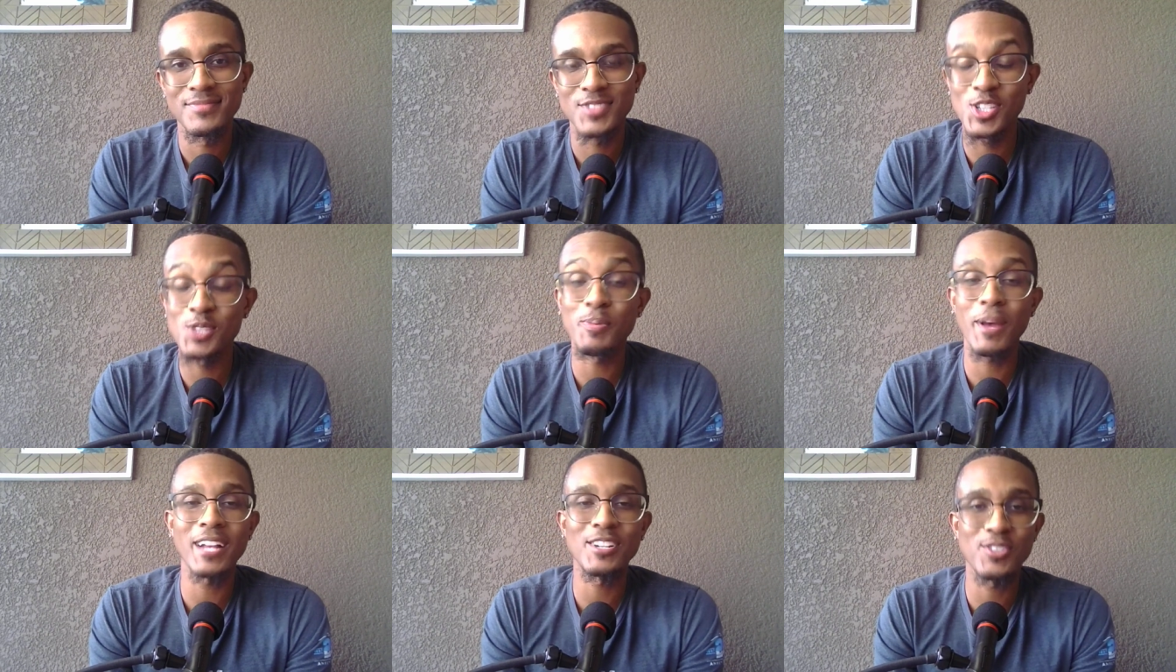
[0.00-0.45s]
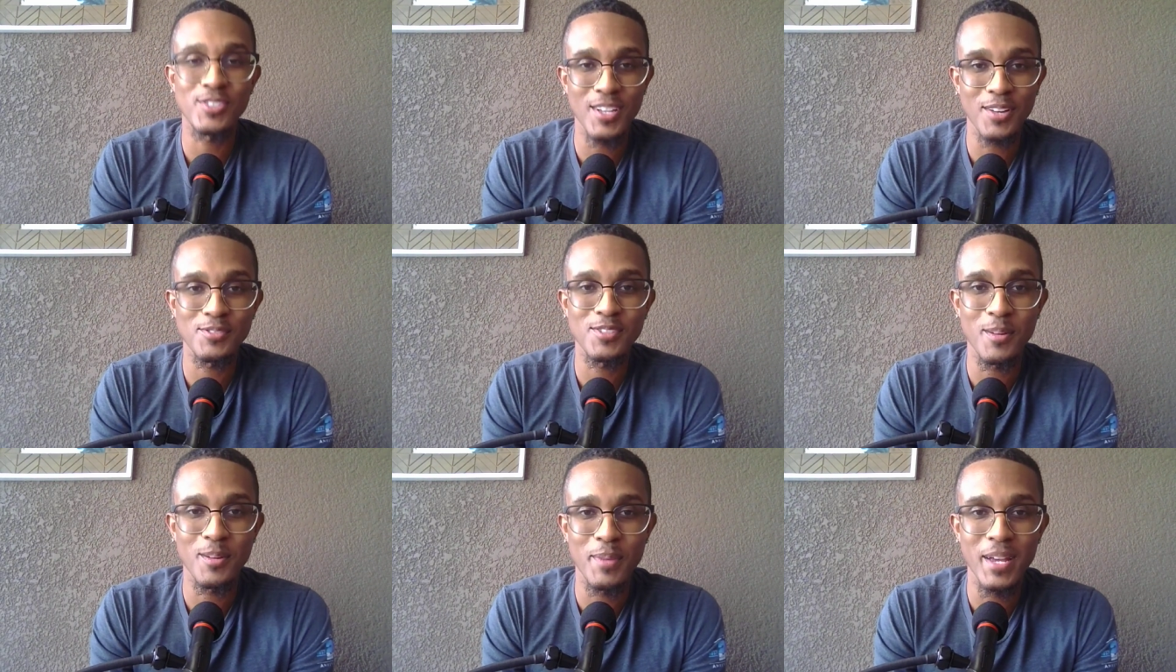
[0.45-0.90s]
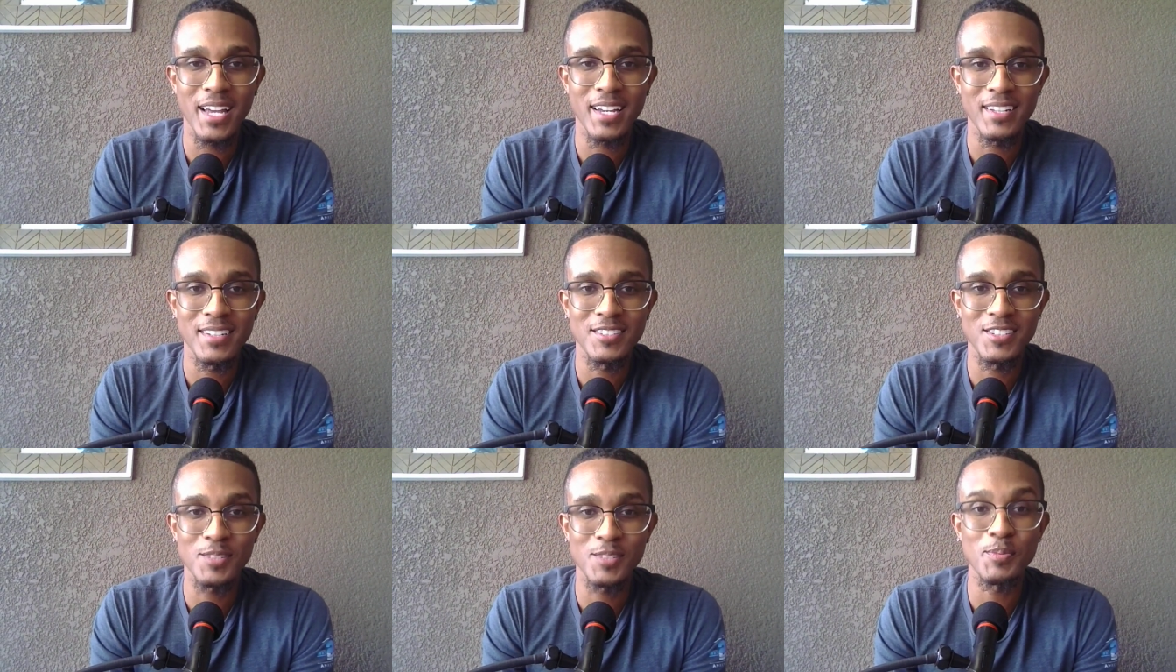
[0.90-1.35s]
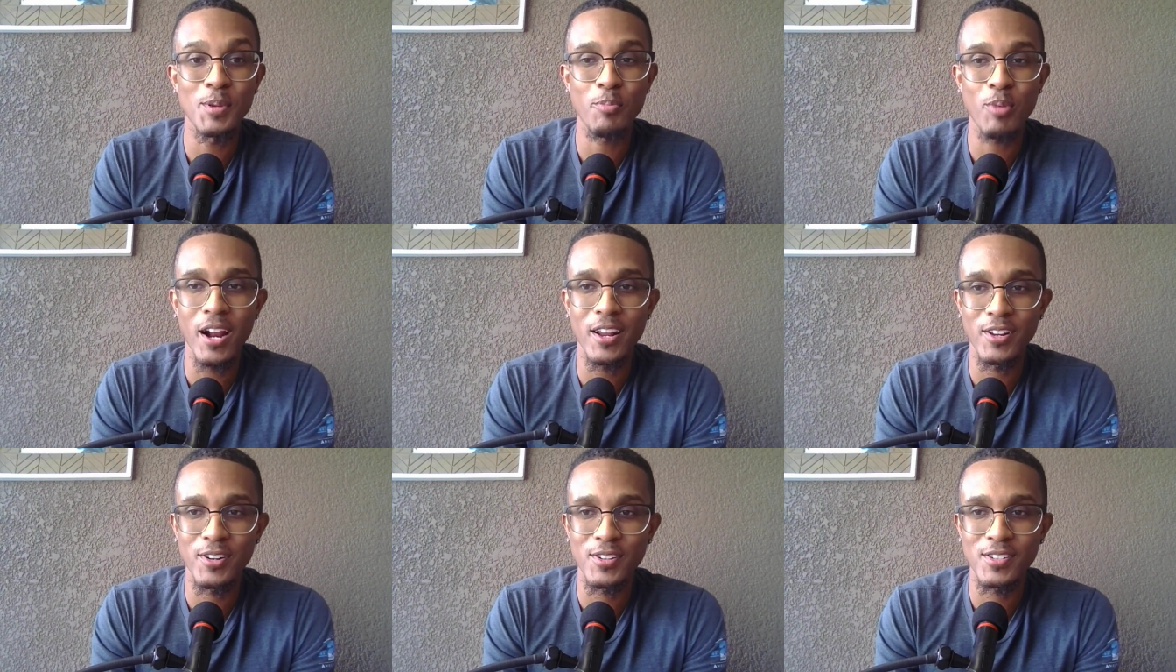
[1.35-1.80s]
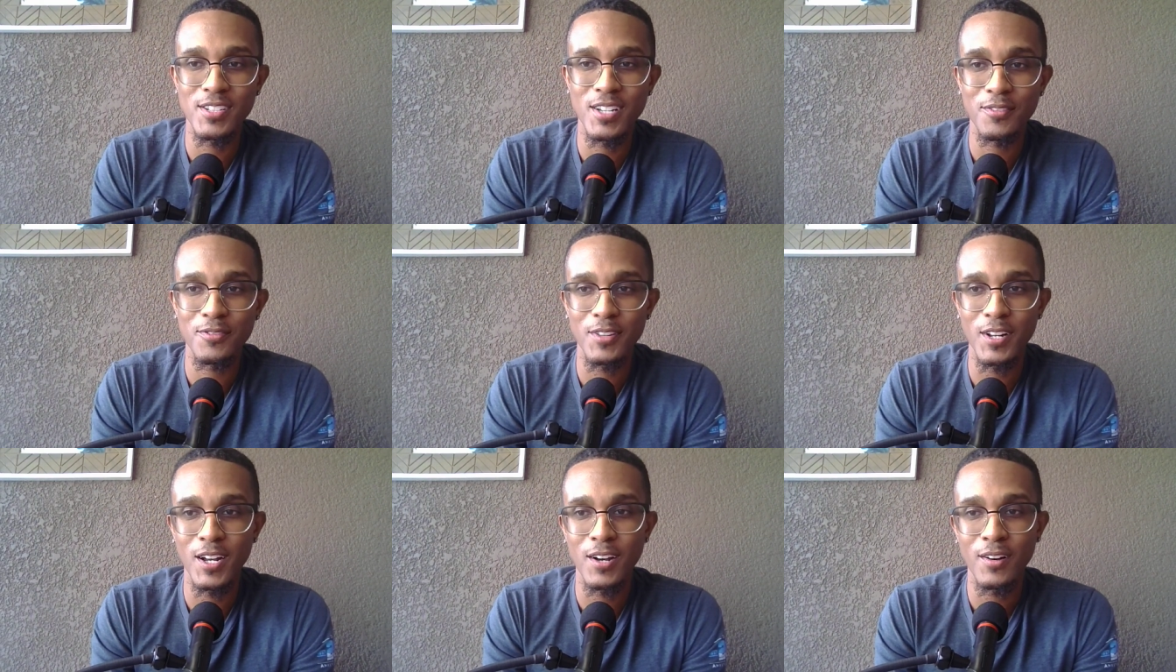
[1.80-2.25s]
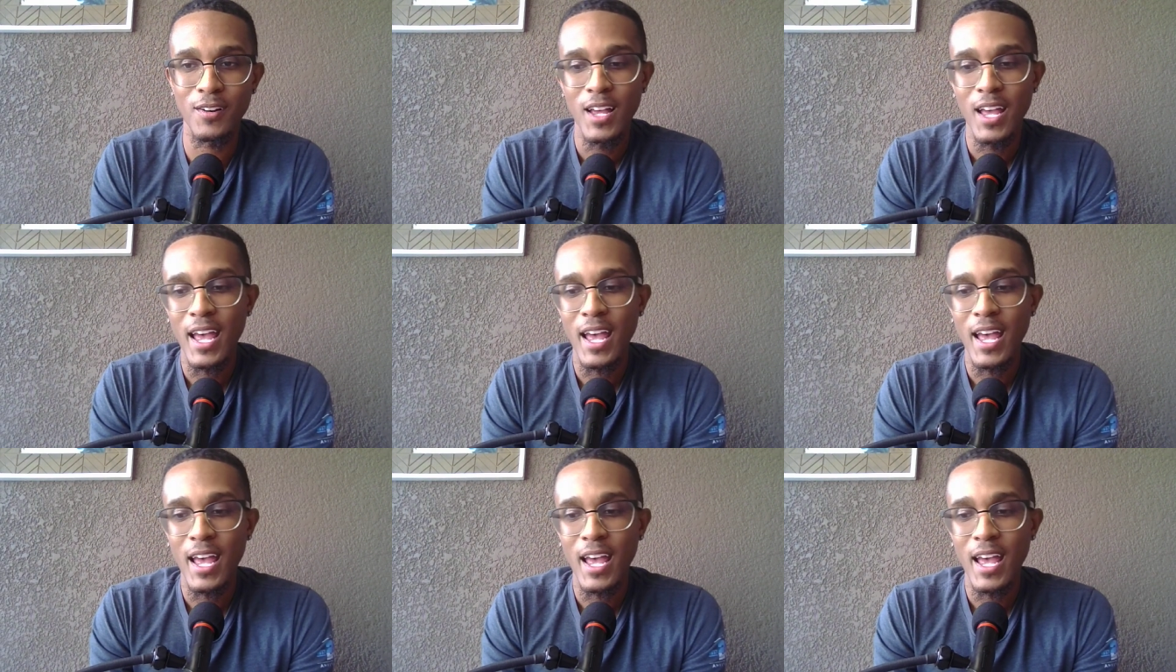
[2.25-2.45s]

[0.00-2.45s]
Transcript: just pat yourselves on the back just be proud of yourself you know